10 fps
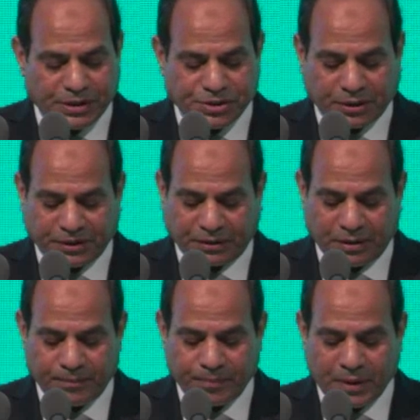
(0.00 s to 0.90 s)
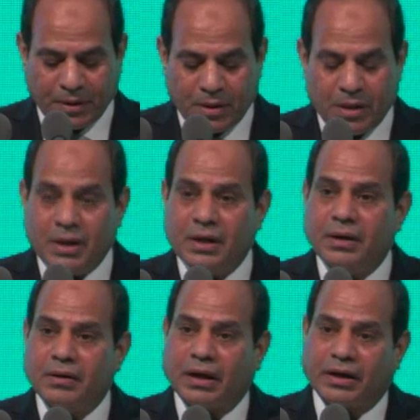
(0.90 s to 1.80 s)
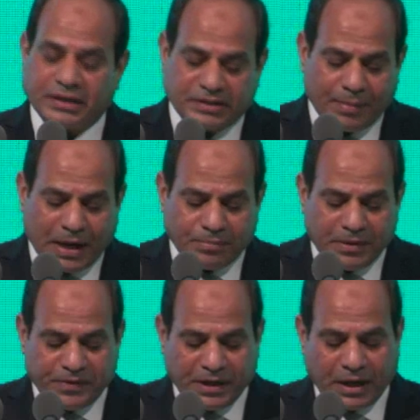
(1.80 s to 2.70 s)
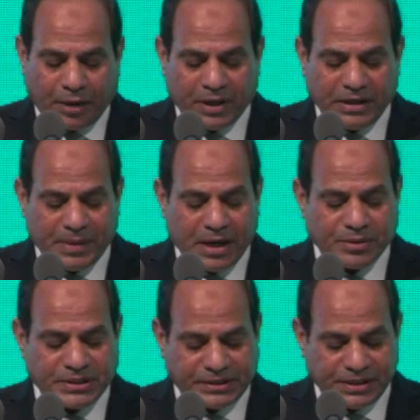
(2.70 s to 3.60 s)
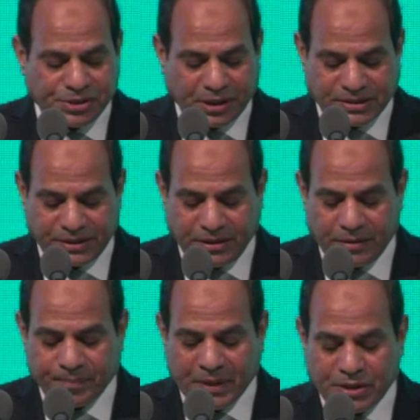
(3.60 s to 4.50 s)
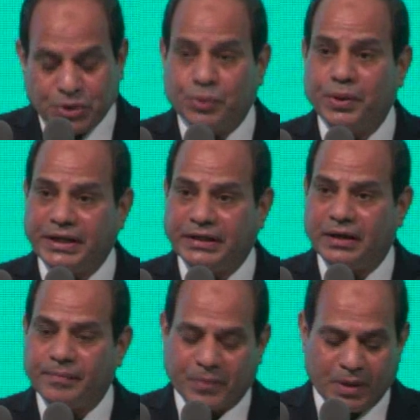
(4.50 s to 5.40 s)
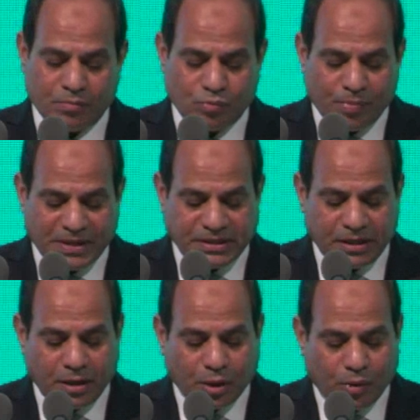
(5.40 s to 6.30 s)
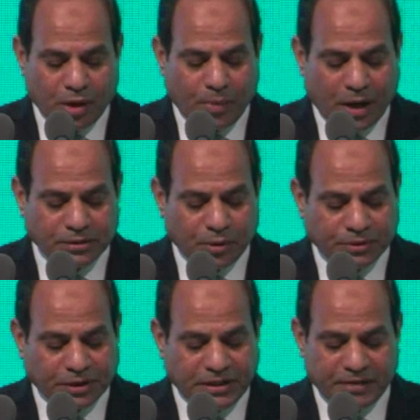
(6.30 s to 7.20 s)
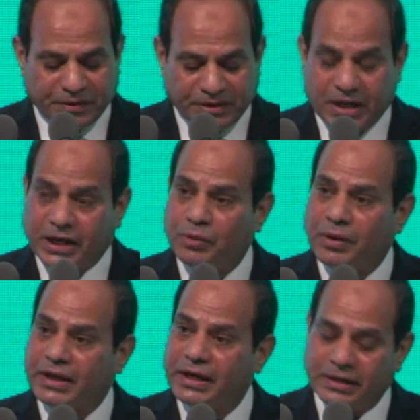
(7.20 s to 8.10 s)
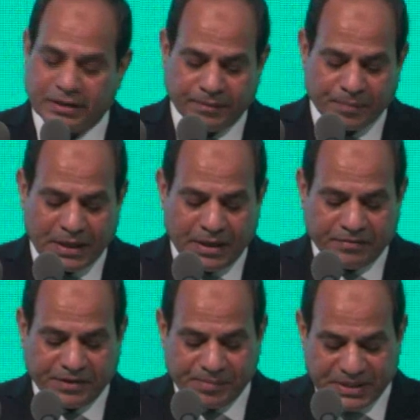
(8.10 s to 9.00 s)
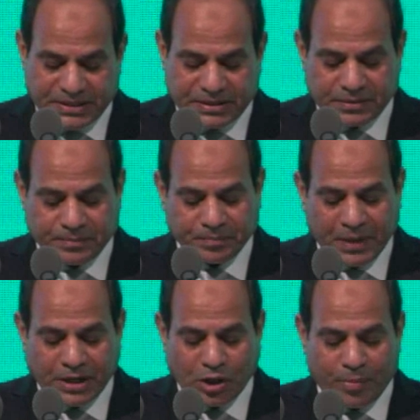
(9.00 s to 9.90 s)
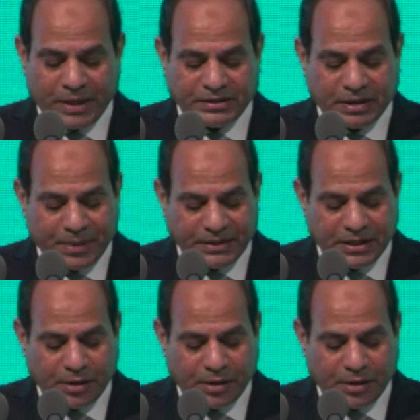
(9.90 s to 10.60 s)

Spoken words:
political situation or a political solution to find a term for the situation that is prevailing in Syria. In addition to that, the coalition